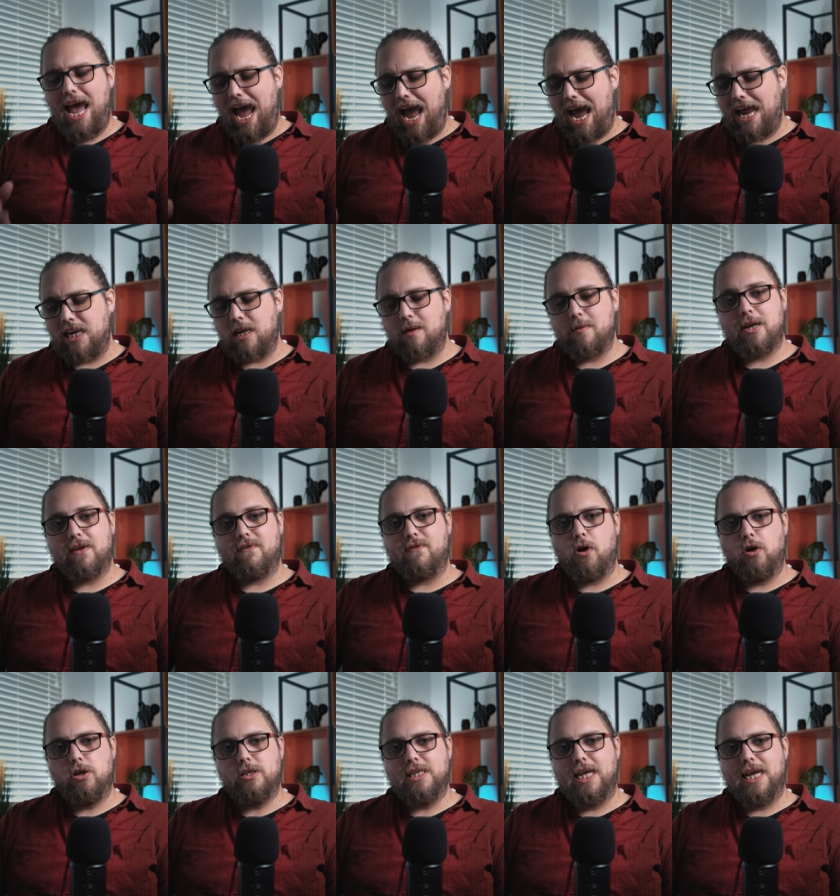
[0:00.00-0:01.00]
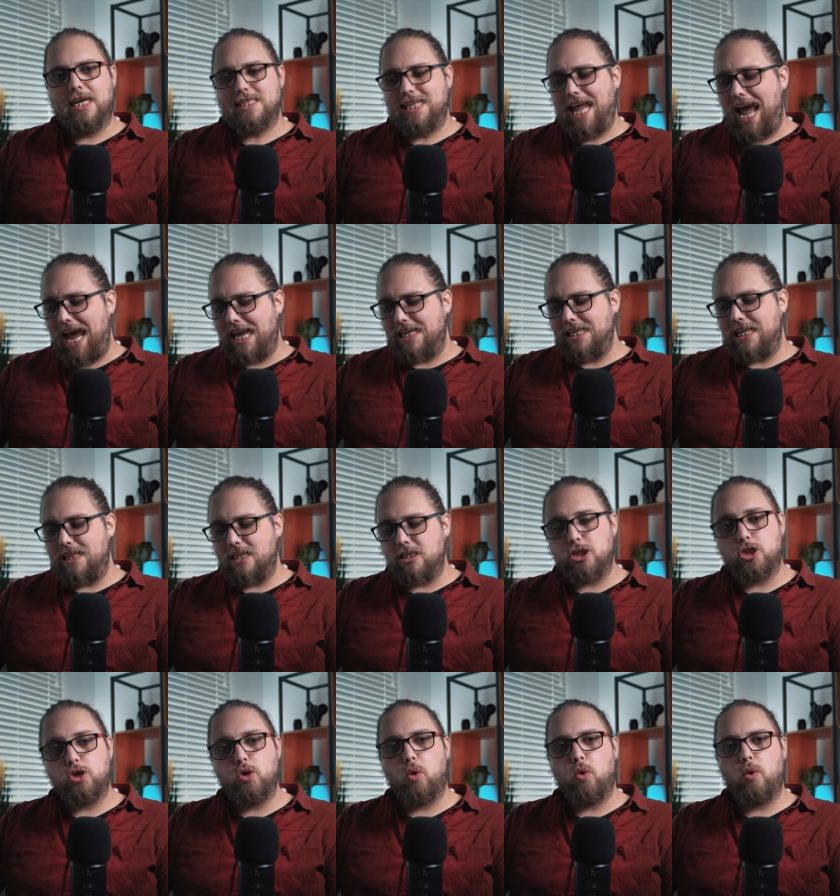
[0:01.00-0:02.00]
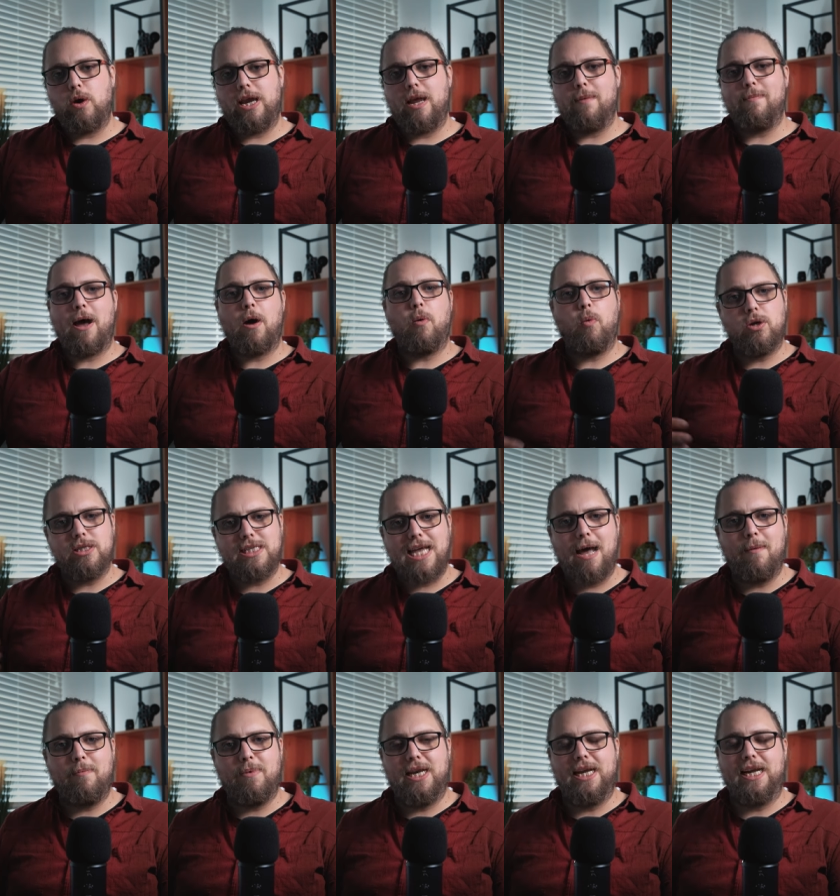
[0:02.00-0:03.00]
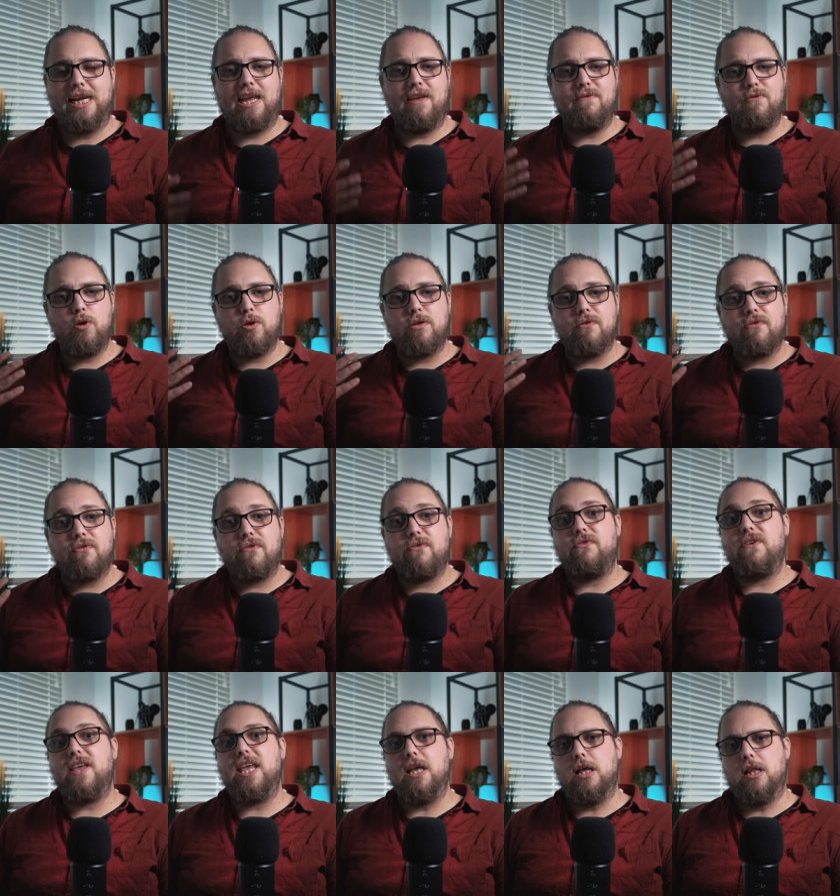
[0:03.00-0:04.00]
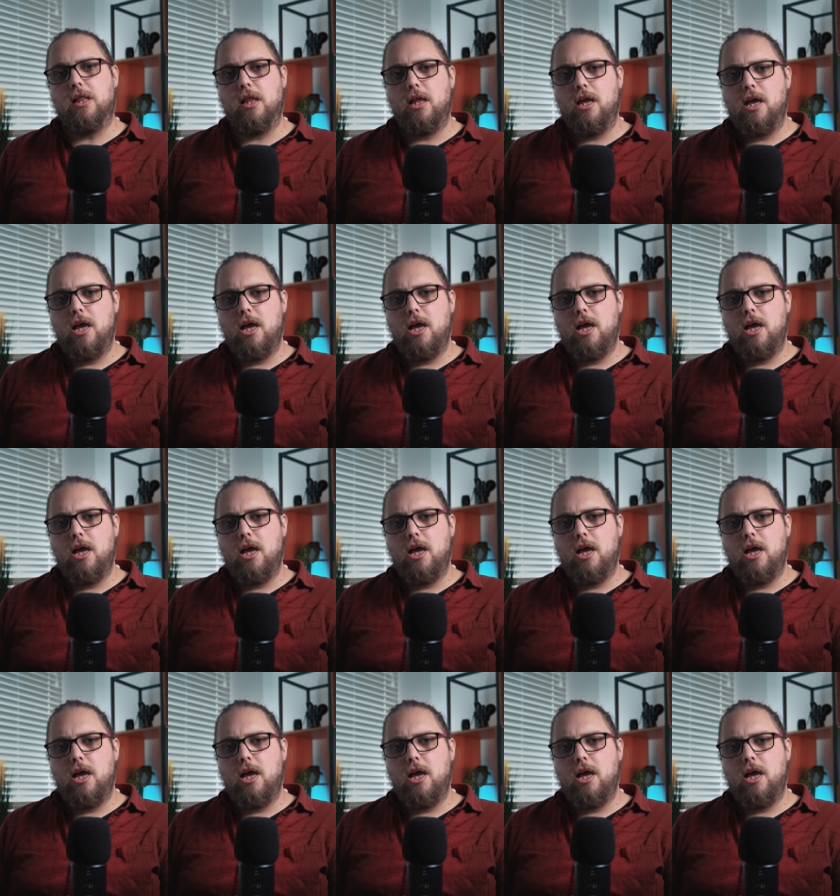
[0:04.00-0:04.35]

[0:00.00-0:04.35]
Adding a bit of context, adding the story about what's happening, give you the feel